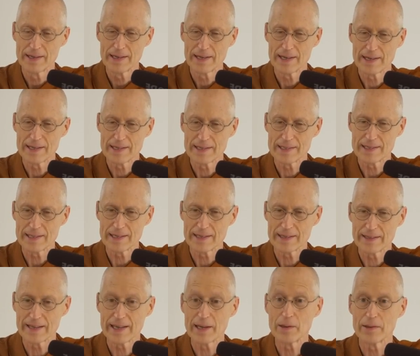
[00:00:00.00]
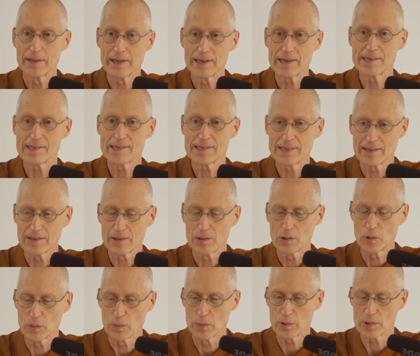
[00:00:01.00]
And uh, they, they see the
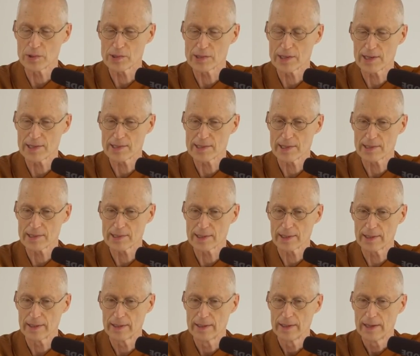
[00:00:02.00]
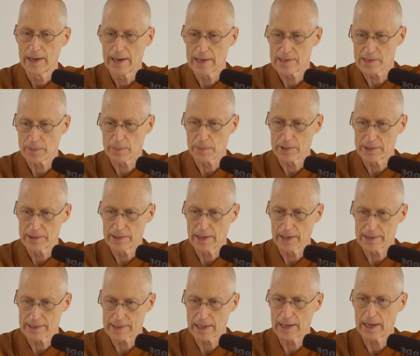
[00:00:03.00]
whole process as, a, as a,
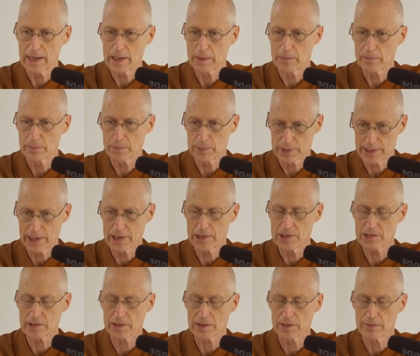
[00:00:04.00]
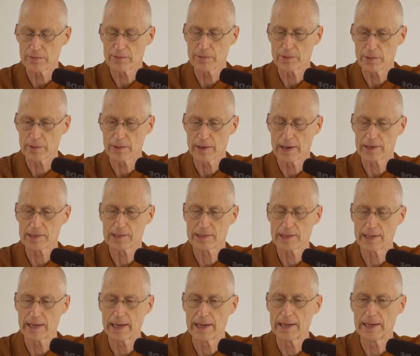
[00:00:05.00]
a, time potentially for
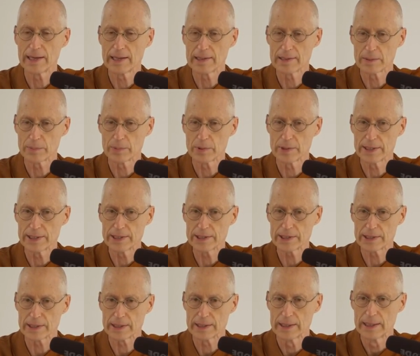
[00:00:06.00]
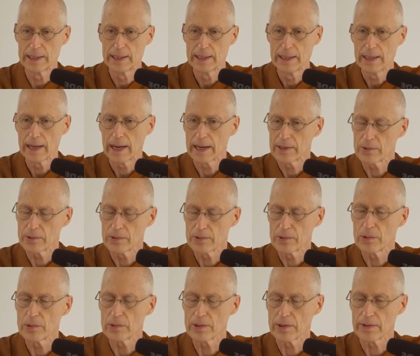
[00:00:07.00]
actually gaining liberation. I don't
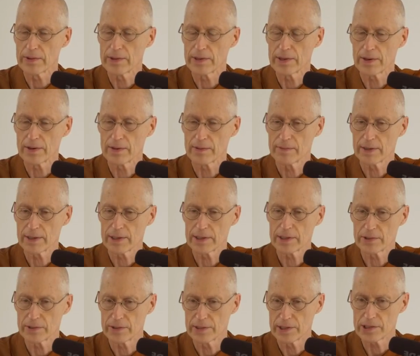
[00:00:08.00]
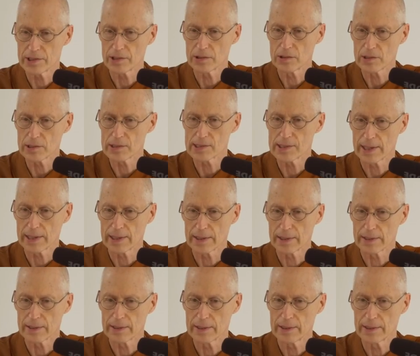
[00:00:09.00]
know that the Theravada tradition looks at
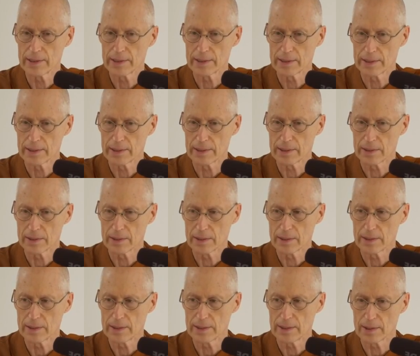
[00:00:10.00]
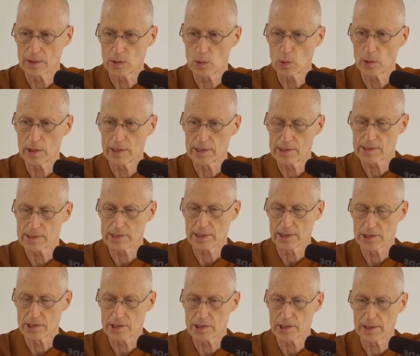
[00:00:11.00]
it in, in, in quite
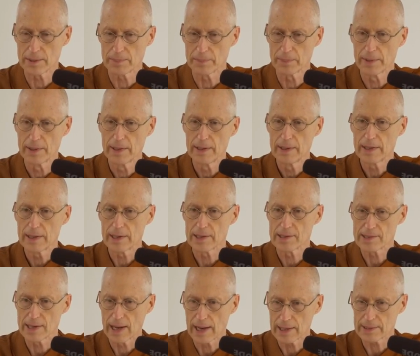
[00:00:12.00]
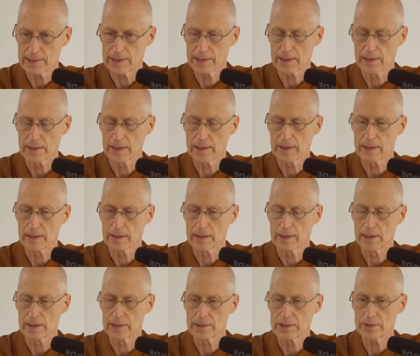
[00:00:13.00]
such um, exacting uh,
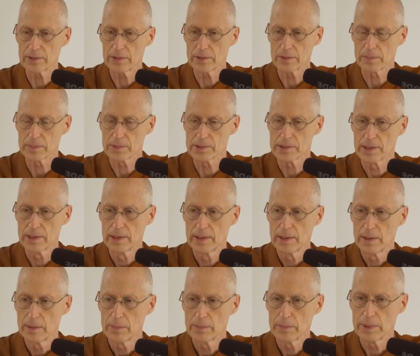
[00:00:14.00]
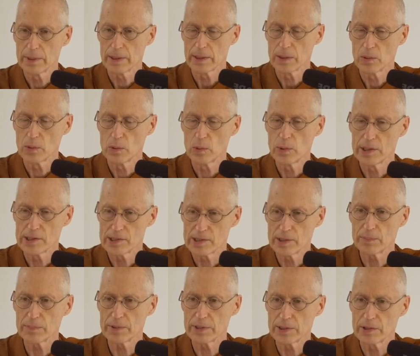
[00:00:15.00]
uh, terms. But we
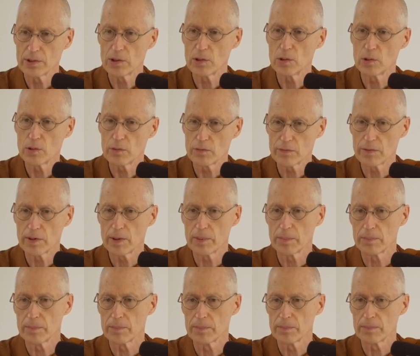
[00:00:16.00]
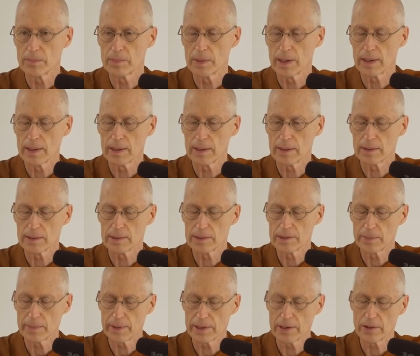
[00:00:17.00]
simply know from uh,
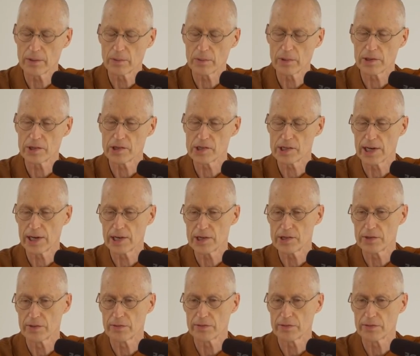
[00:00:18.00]
dependent origination,